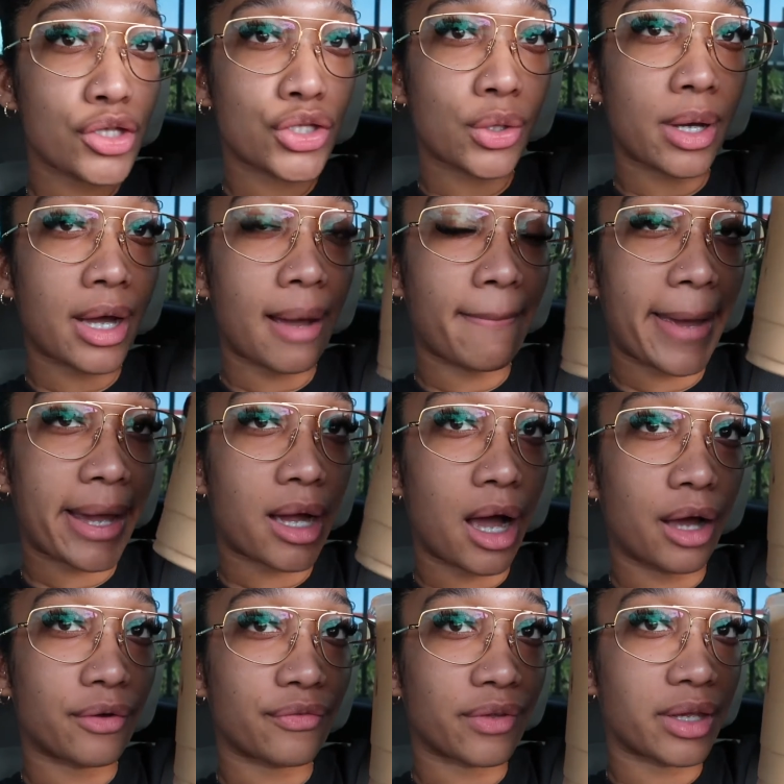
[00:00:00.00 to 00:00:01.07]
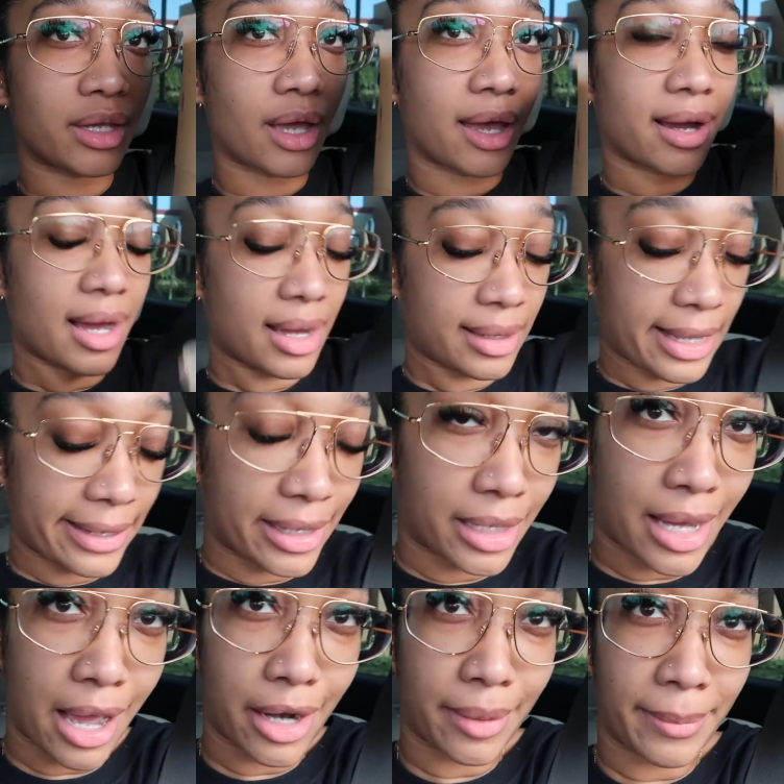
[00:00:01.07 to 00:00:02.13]
So I got my coffee. I got like a
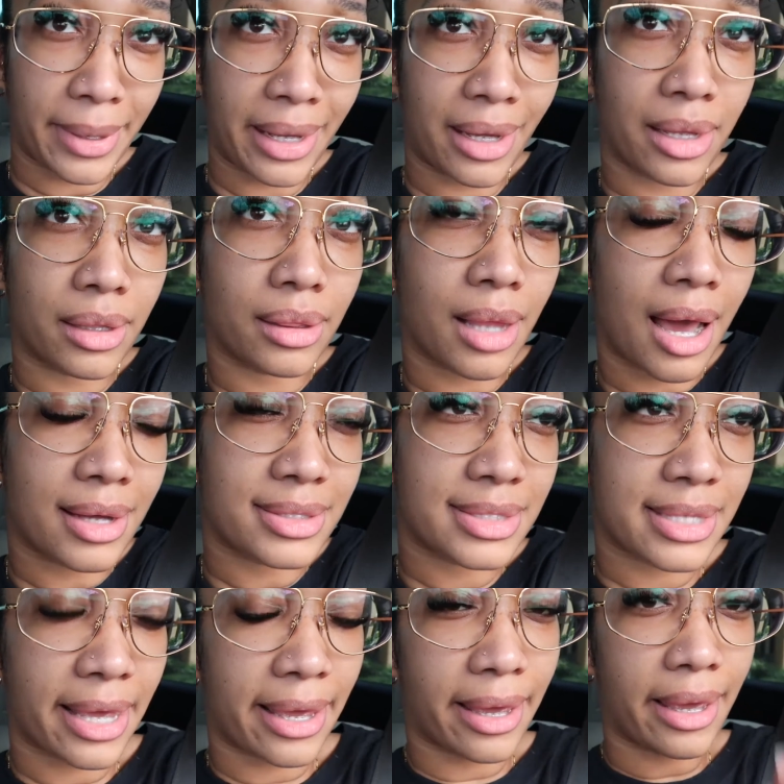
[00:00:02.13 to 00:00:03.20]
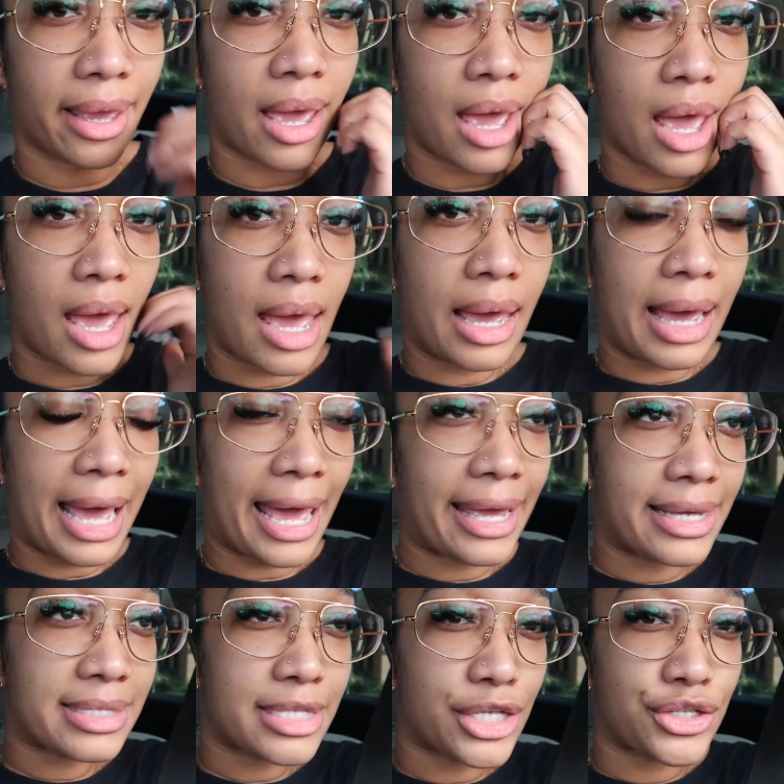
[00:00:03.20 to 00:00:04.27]
caramel latte
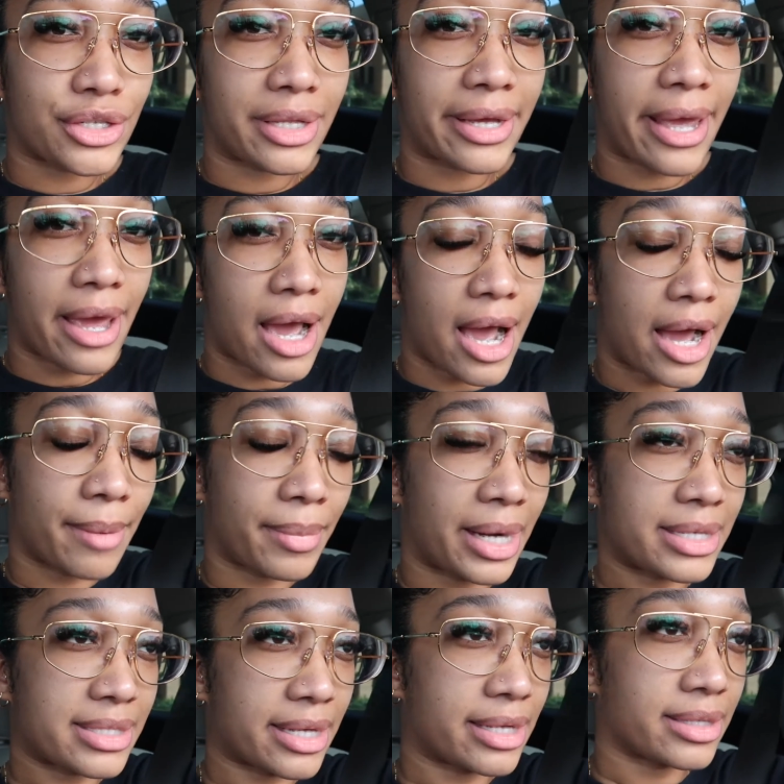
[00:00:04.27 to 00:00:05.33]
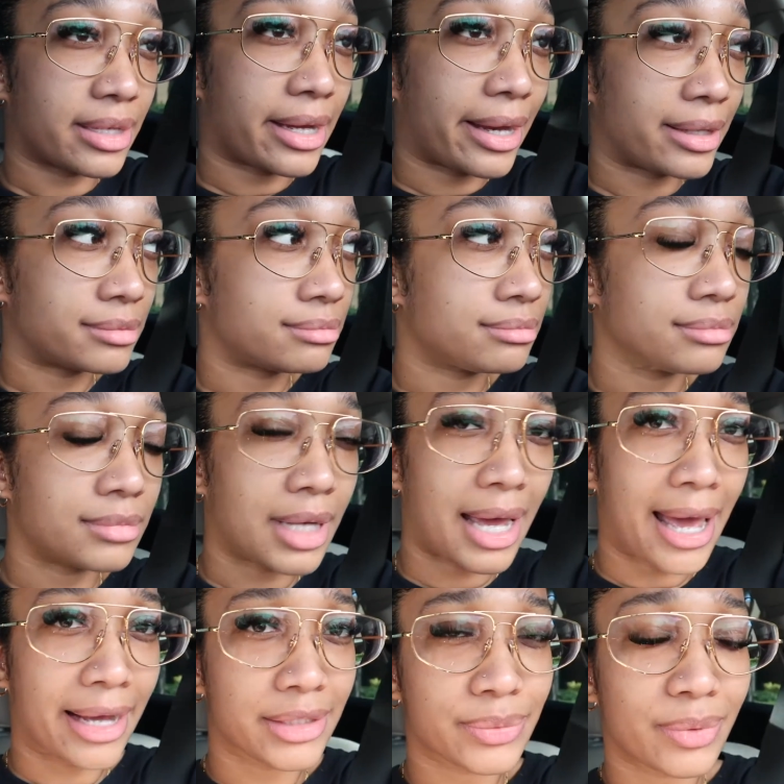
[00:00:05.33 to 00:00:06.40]
ice. I usually get hot but I decided to get an
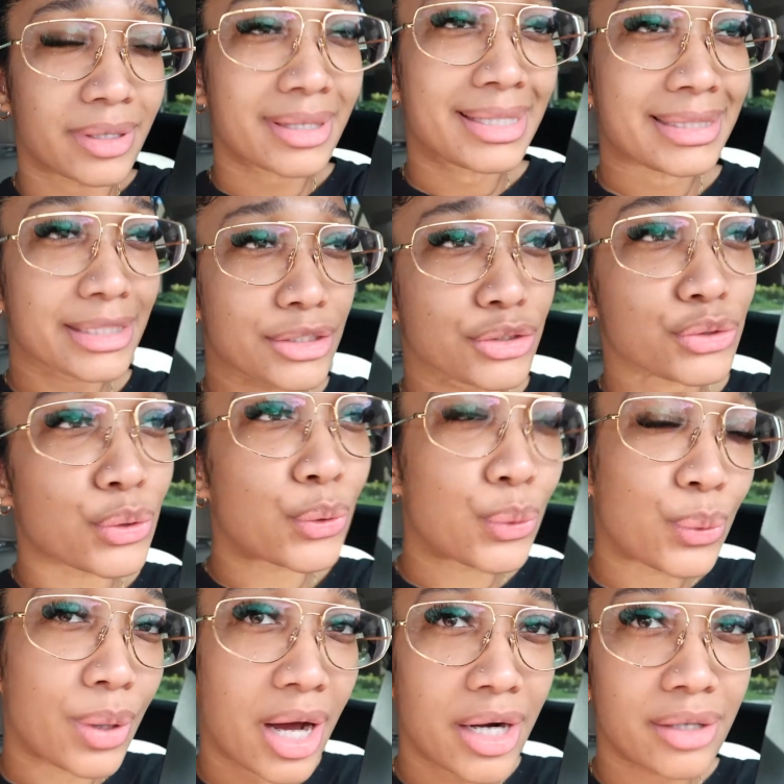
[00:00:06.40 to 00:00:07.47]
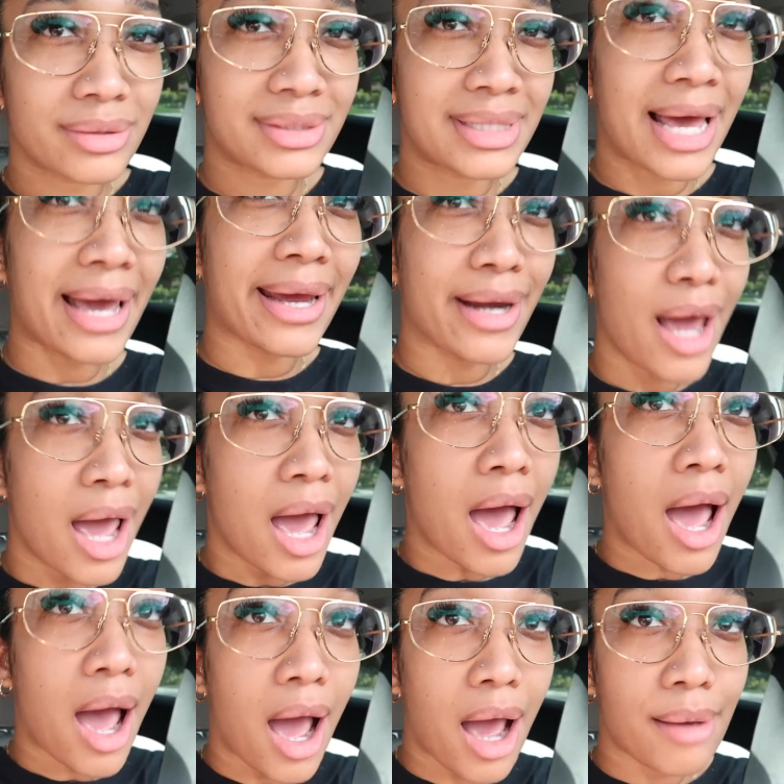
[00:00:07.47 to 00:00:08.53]
ice one because it's so hot outside.
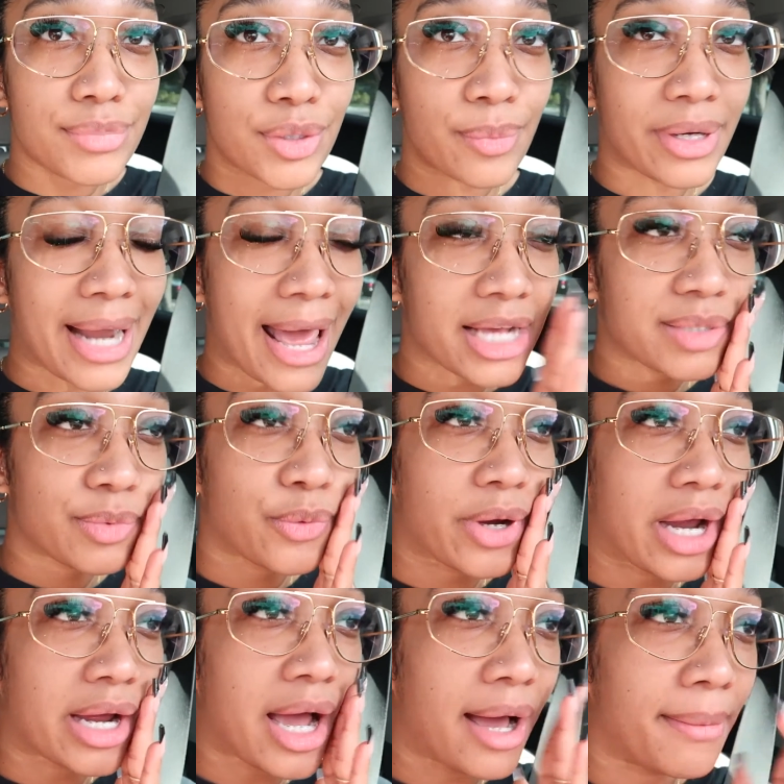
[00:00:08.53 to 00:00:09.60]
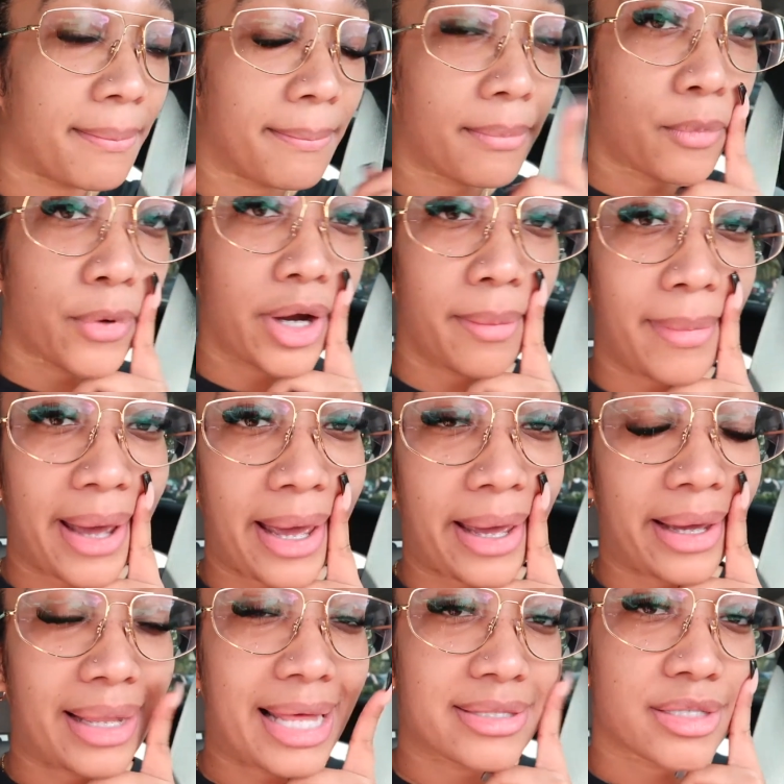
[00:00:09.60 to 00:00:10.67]
Um, Someone asked me where I got where
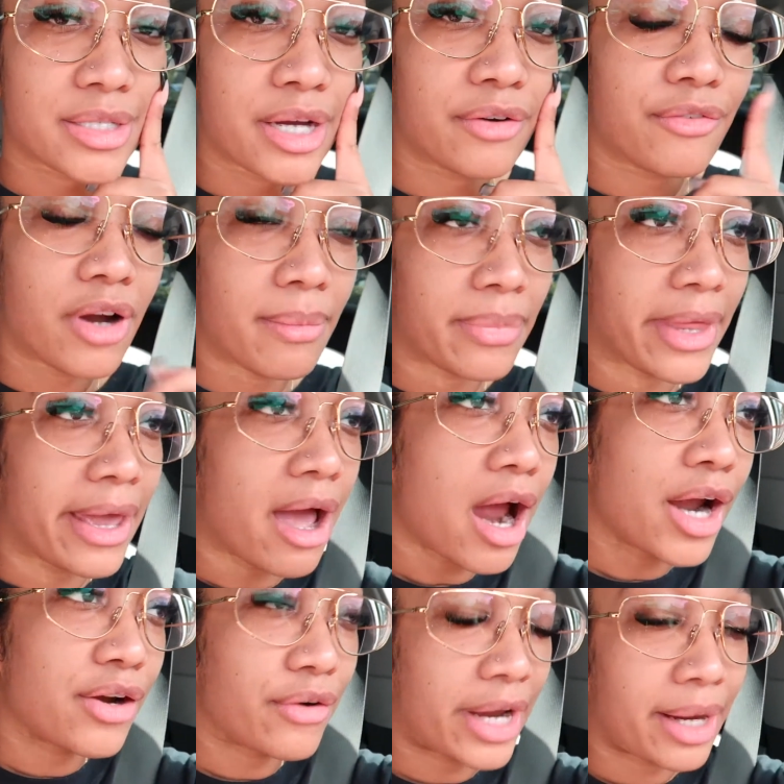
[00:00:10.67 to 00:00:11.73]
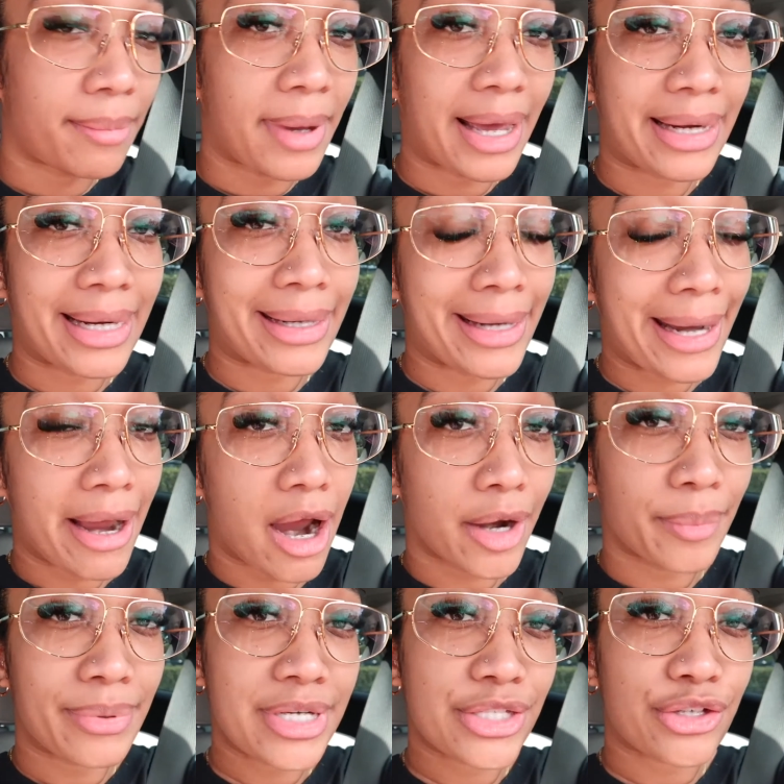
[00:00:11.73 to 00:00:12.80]
my glasses are from they are Ray-Ban and they
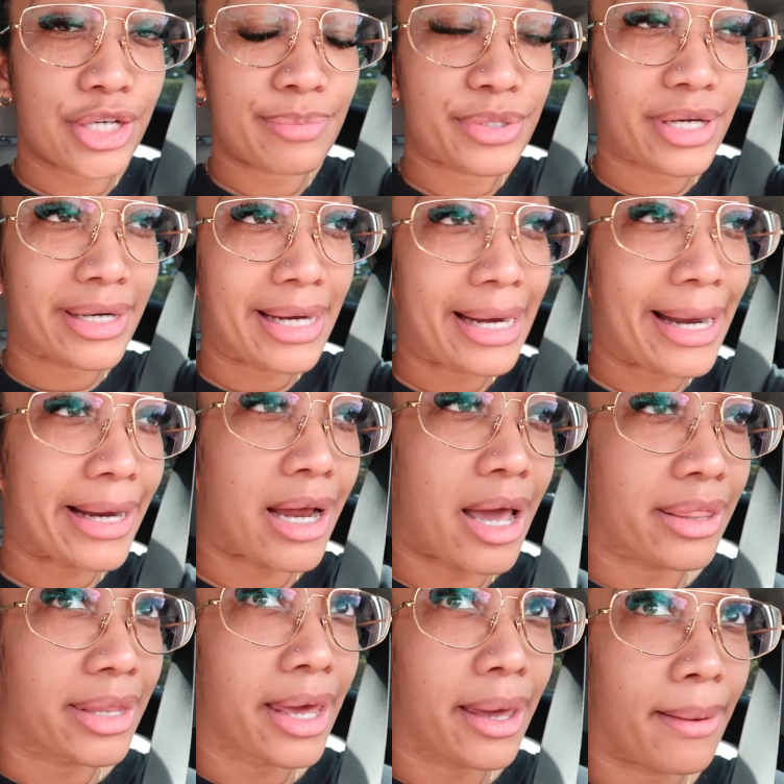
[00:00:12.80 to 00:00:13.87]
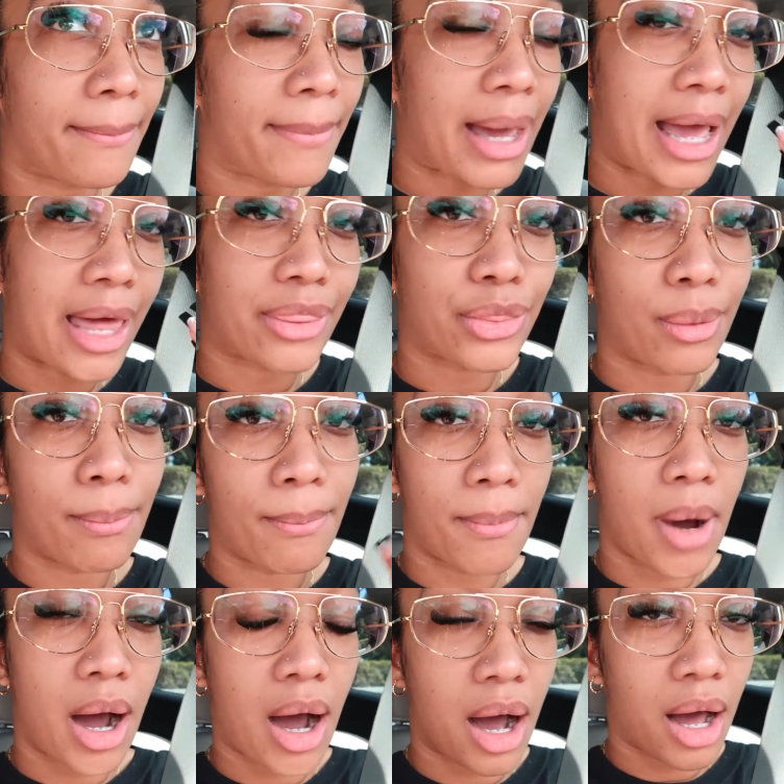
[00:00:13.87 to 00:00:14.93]
are prescription and I got them at the
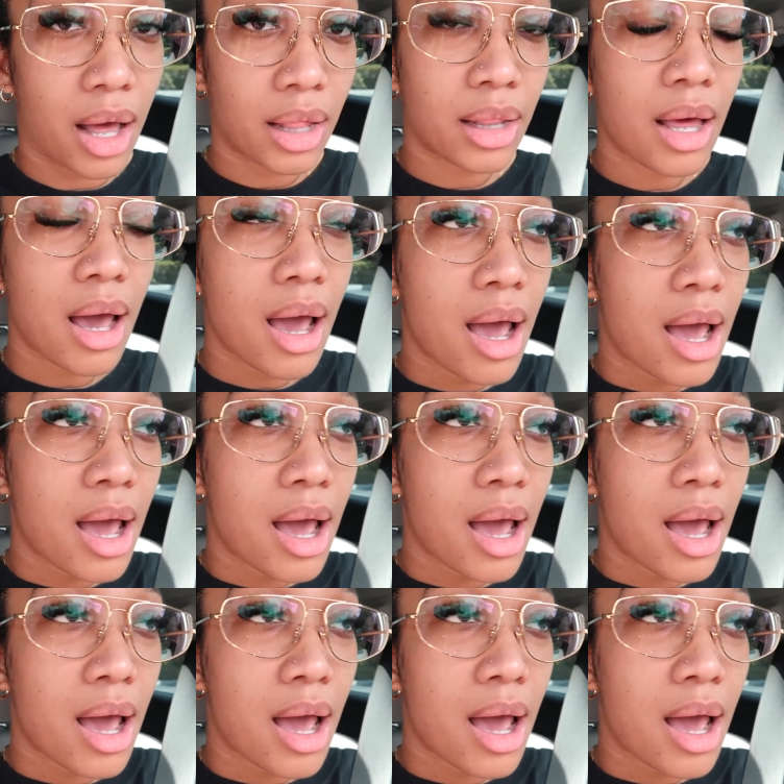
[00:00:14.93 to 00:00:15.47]
mall